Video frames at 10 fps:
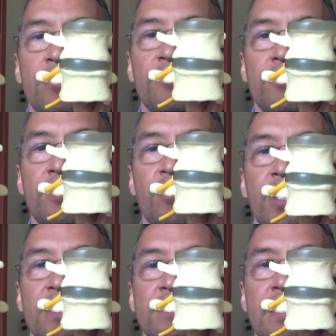through the
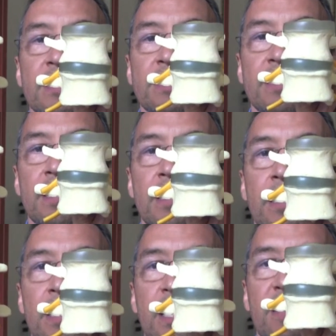process.
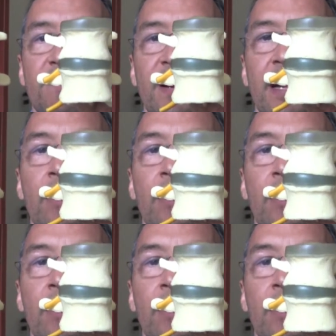If I